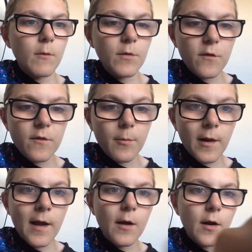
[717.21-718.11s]

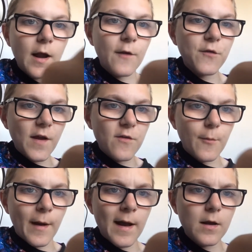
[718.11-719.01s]
Okay,
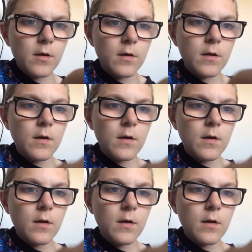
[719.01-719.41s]
centre back.